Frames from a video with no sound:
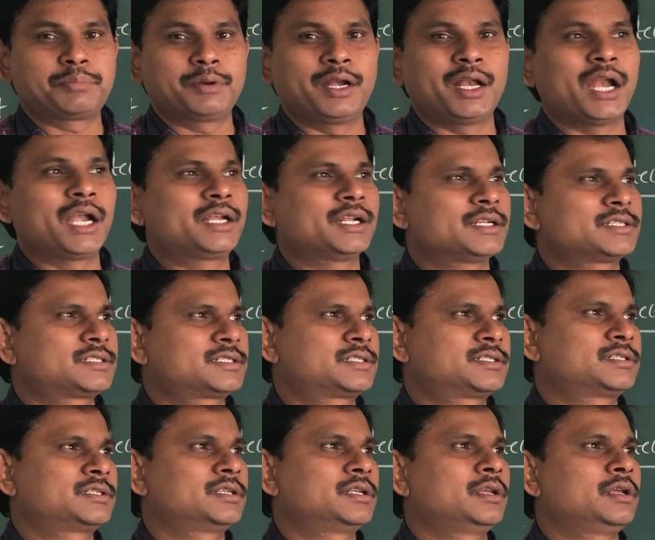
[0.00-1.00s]

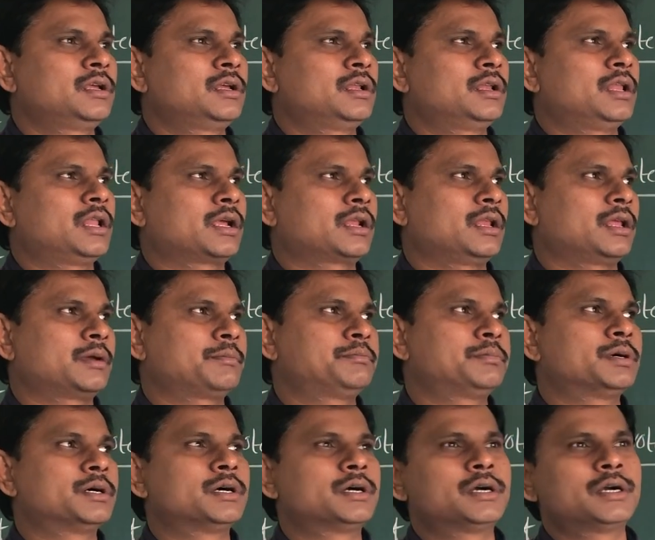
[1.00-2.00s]
predators like
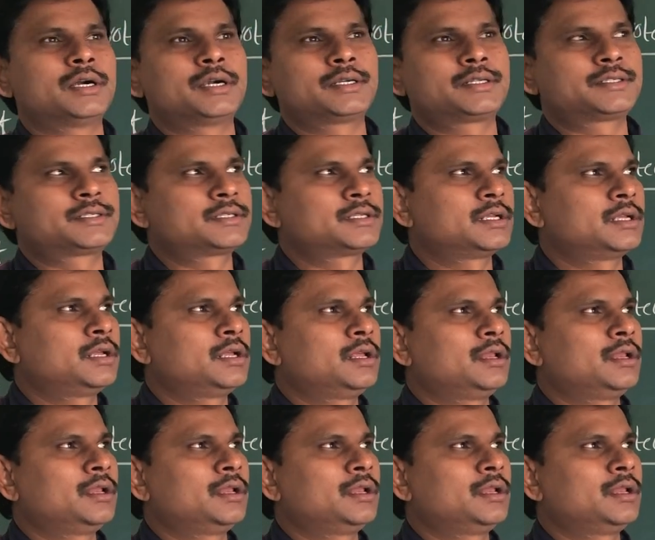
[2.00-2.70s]
birds,